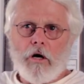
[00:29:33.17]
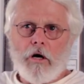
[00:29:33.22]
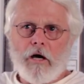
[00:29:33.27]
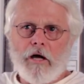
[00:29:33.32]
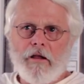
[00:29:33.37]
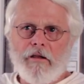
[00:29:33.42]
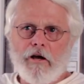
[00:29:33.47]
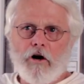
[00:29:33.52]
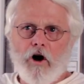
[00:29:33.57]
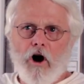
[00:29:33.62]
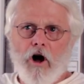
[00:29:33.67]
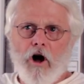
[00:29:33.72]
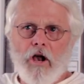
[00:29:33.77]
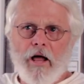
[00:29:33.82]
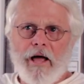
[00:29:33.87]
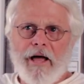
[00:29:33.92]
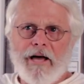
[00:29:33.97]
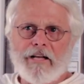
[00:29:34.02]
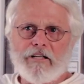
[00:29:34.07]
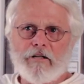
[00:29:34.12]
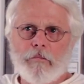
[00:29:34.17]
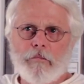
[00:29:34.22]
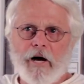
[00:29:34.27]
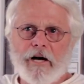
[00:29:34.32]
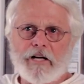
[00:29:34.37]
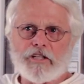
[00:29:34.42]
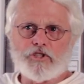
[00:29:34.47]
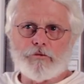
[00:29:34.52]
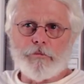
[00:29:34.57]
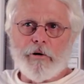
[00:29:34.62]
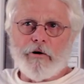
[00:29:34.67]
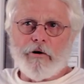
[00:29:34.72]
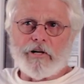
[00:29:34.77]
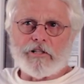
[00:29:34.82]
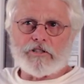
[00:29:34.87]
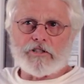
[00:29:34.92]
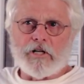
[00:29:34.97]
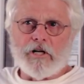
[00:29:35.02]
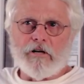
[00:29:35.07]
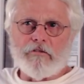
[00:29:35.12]
and they all add to my
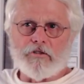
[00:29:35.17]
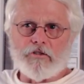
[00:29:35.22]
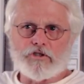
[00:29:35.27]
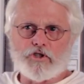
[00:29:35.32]
experience level.